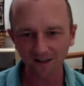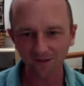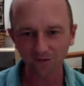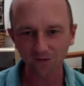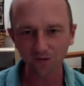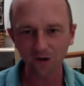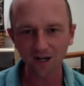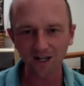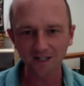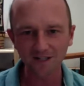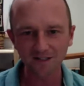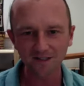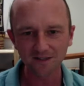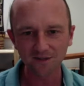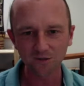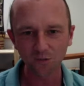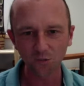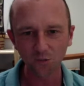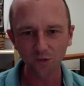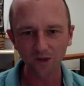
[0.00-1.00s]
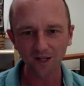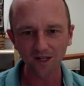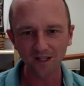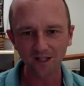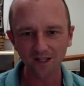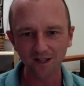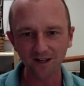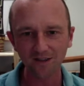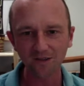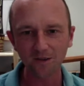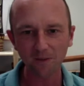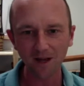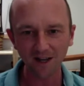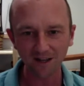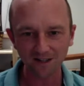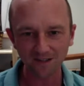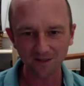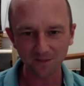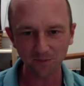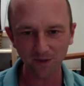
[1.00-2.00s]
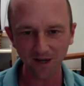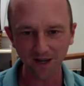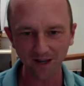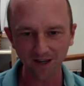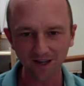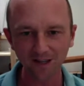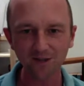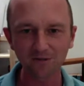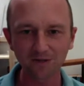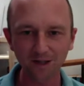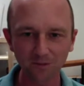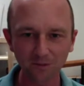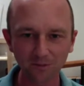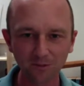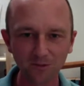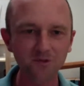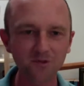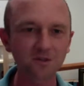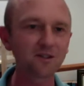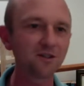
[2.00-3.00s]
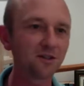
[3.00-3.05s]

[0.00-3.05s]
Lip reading: Right, and the Malins are back, and the Rappamores.